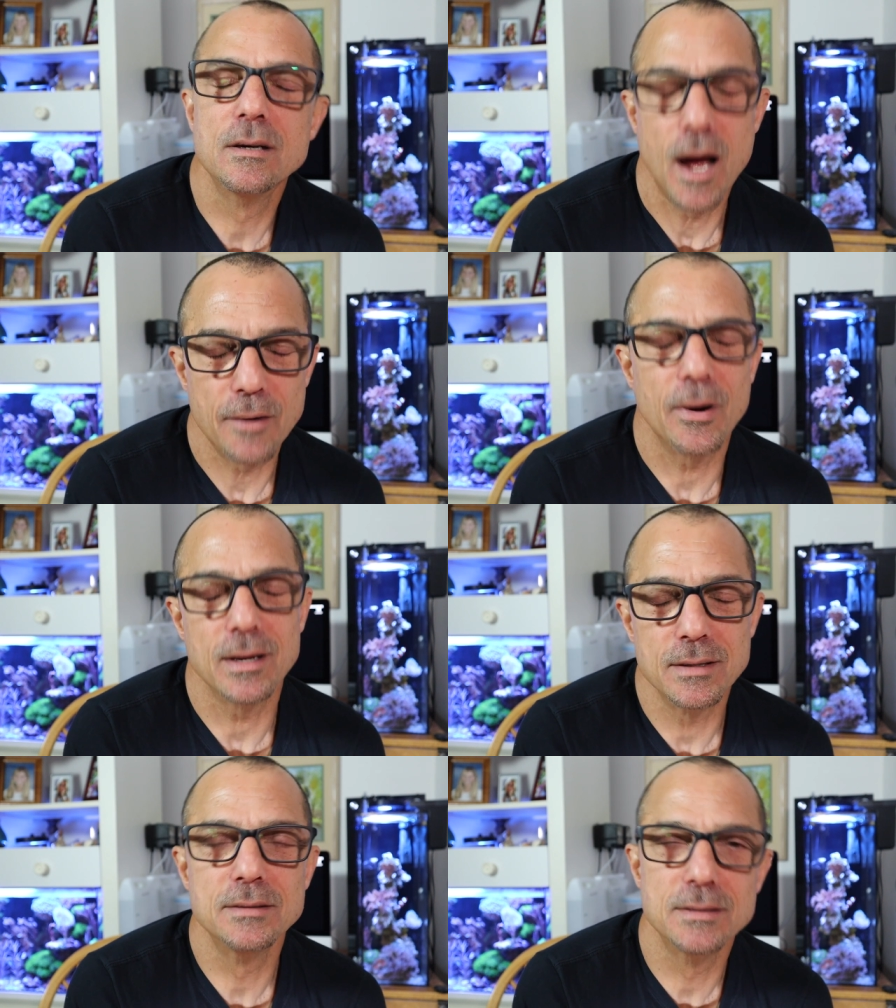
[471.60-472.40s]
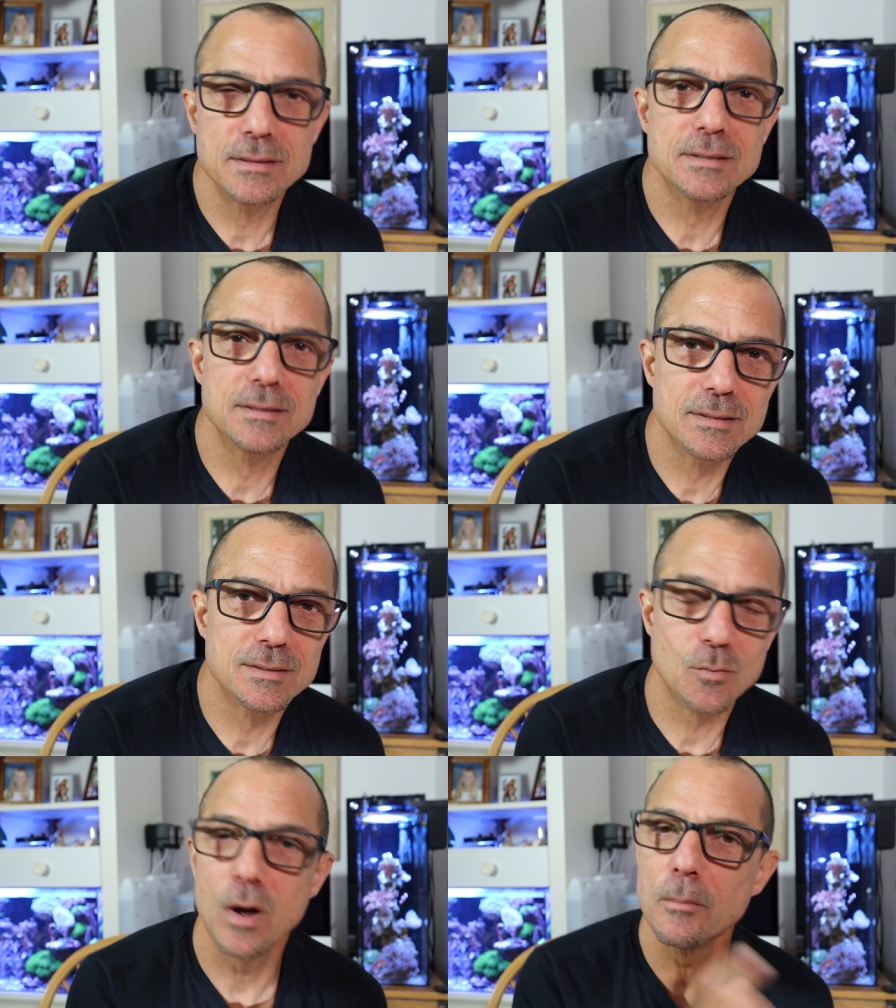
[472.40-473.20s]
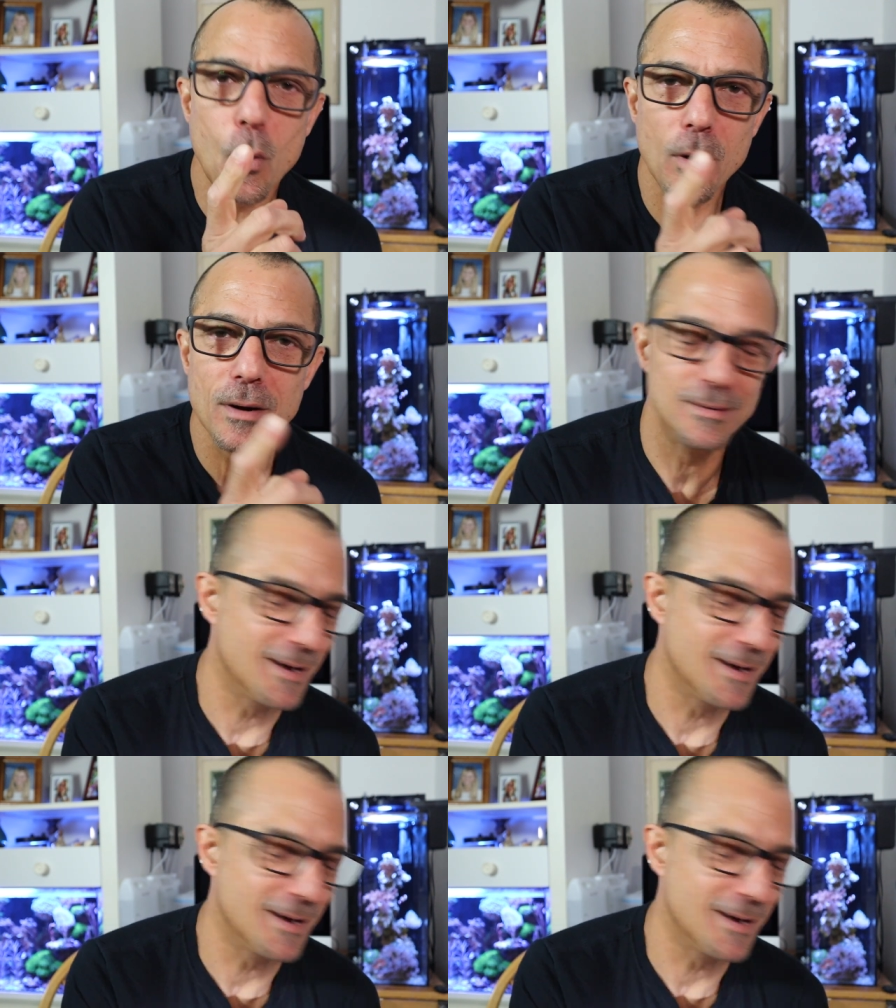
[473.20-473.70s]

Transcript: All right, one more.